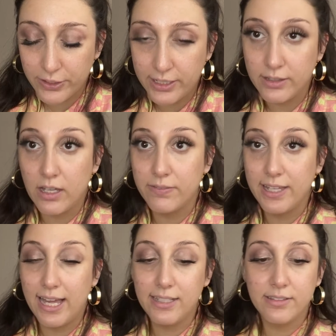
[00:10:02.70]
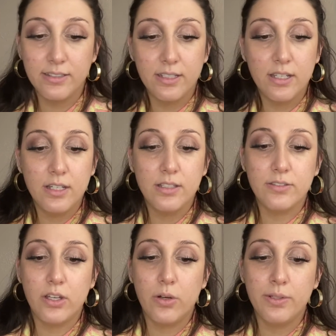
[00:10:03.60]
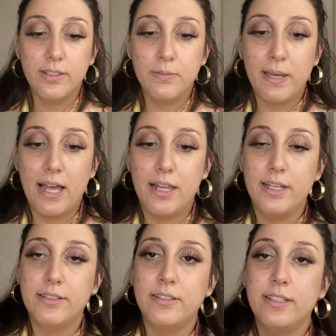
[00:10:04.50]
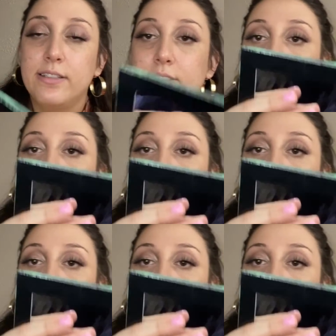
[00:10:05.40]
free. Love that. So this palette is